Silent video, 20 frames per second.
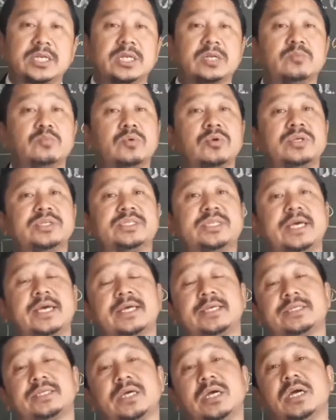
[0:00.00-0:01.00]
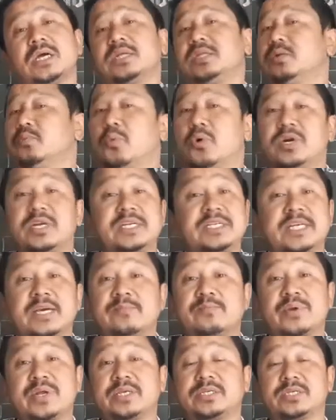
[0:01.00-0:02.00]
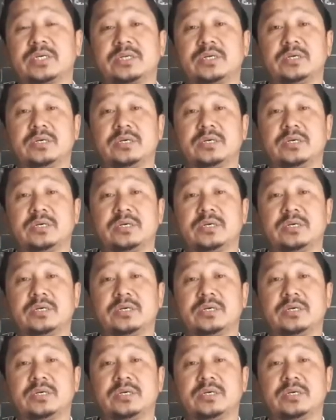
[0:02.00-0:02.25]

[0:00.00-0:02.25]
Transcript: influences the body temperature.